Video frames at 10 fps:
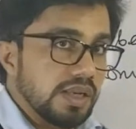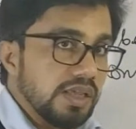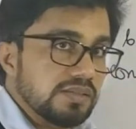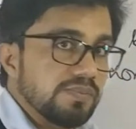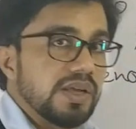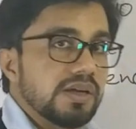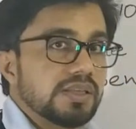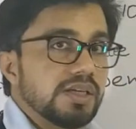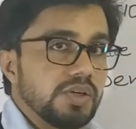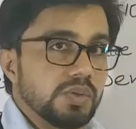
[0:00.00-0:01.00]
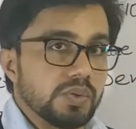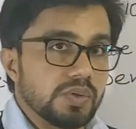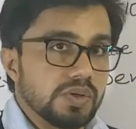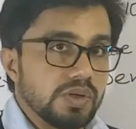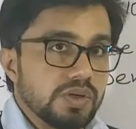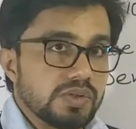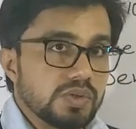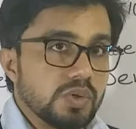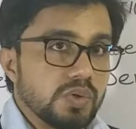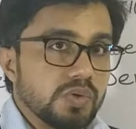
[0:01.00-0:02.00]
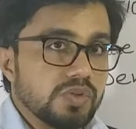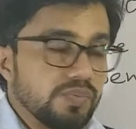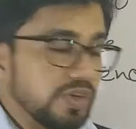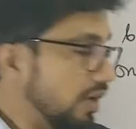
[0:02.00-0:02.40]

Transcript: 3 is bigger than 2. So